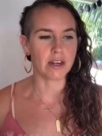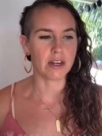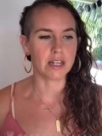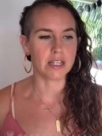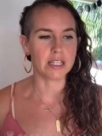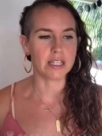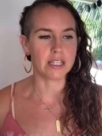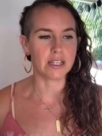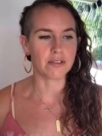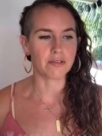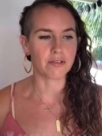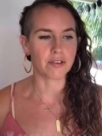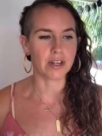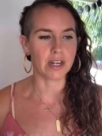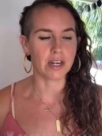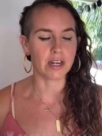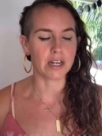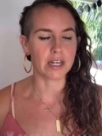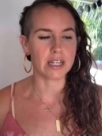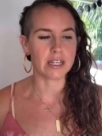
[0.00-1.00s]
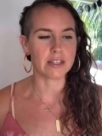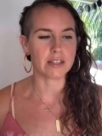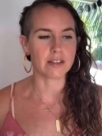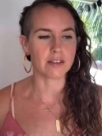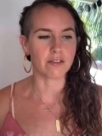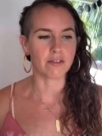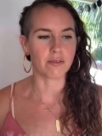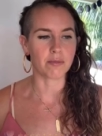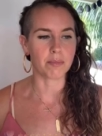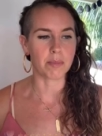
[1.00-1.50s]
different areas of
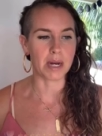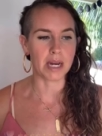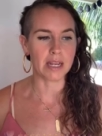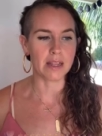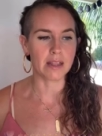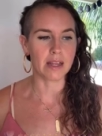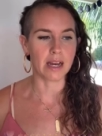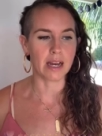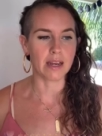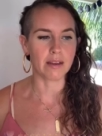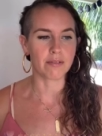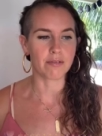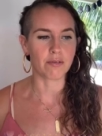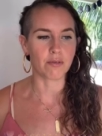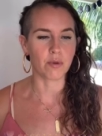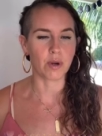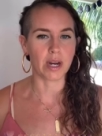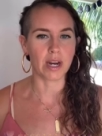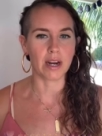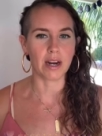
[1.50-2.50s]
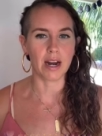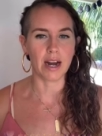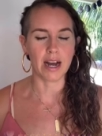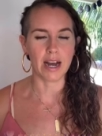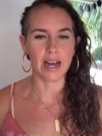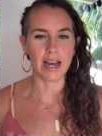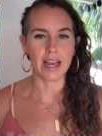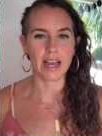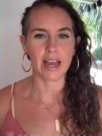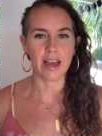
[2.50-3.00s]
my life where I
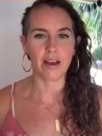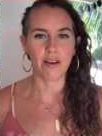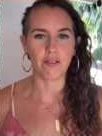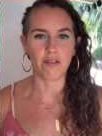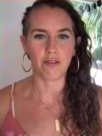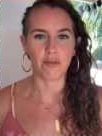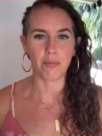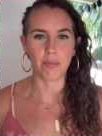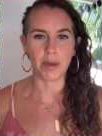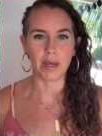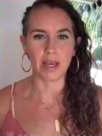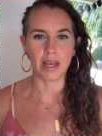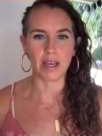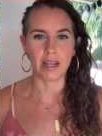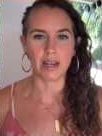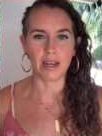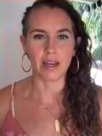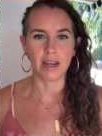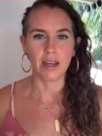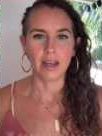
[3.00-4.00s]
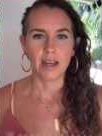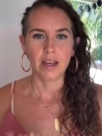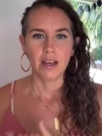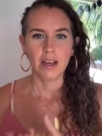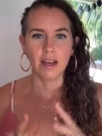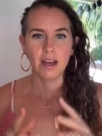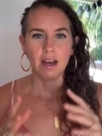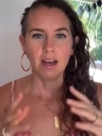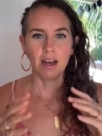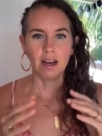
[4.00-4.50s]
have been
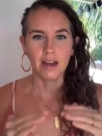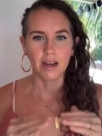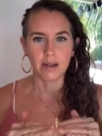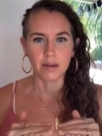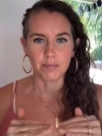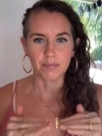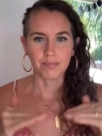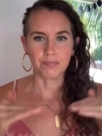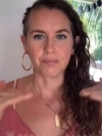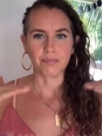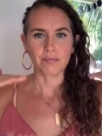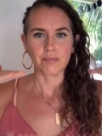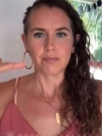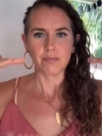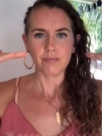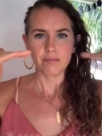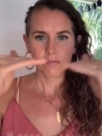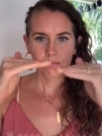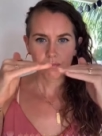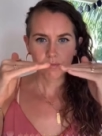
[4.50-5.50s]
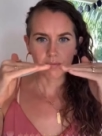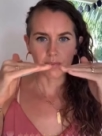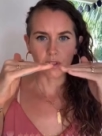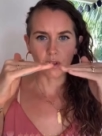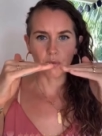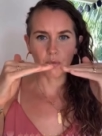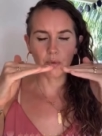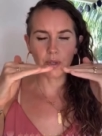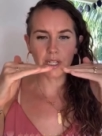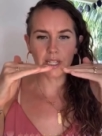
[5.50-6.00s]
um,
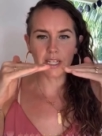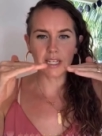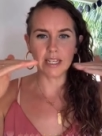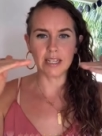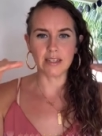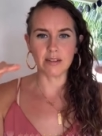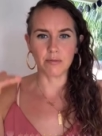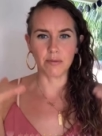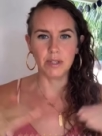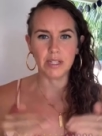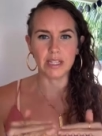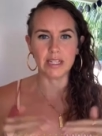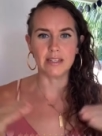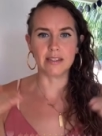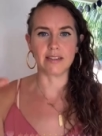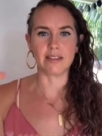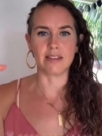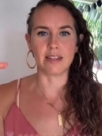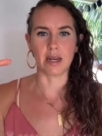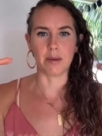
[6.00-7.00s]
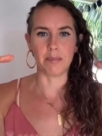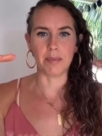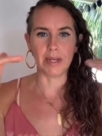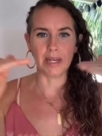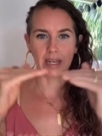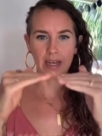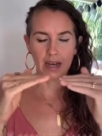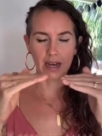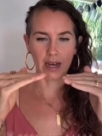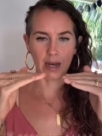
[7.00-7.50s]
really, really stepping
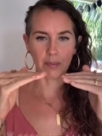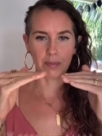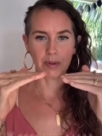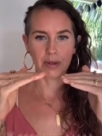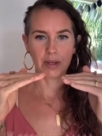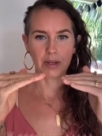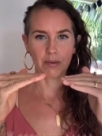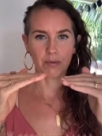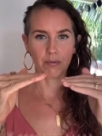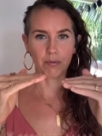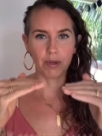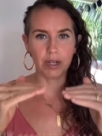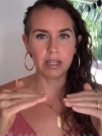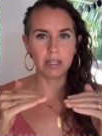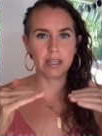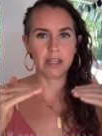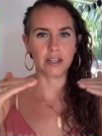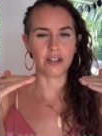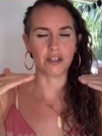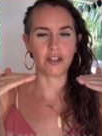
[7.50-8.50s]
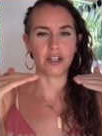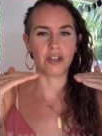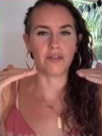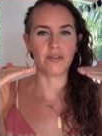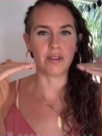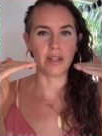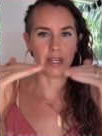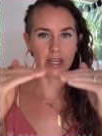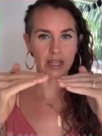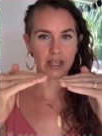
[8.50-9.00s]
up really
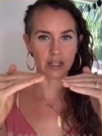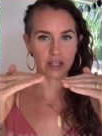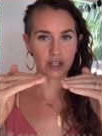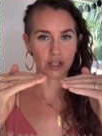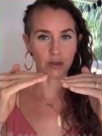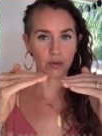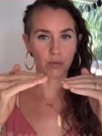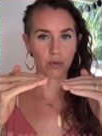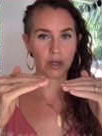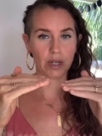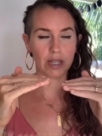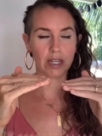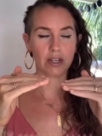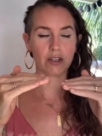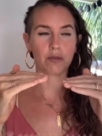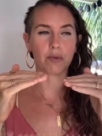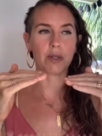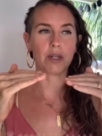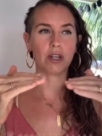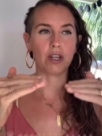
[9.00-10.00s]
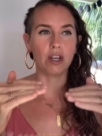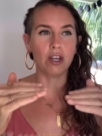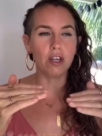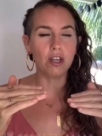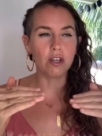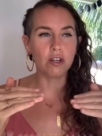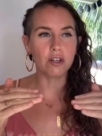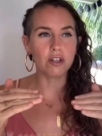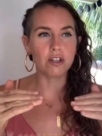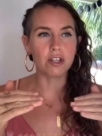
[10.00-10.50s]
shifting into what there's been
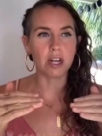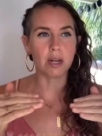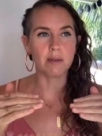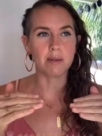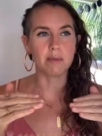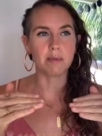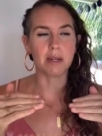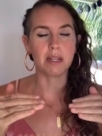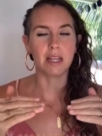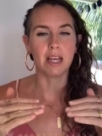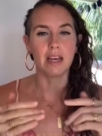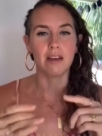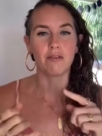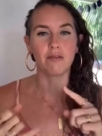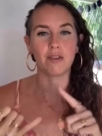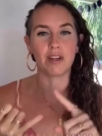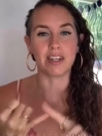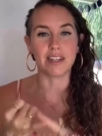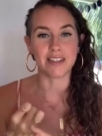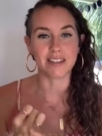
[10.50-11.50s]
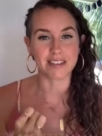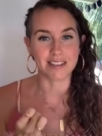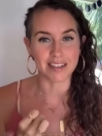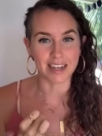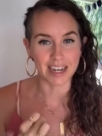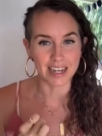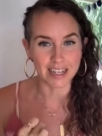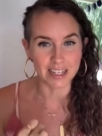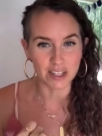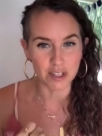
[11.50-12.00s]
huge times in my life when I
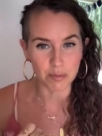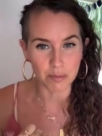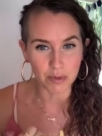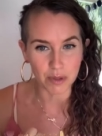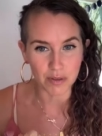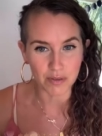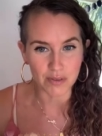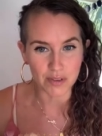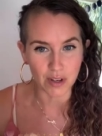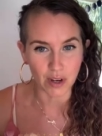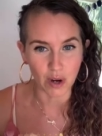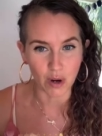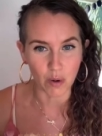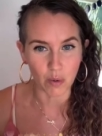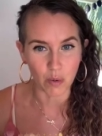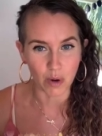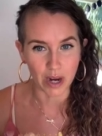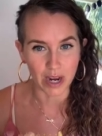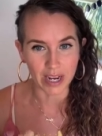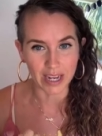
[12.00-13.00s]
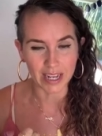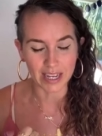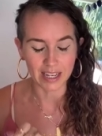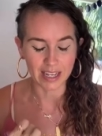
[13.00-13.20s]
decided to move to Hawaii.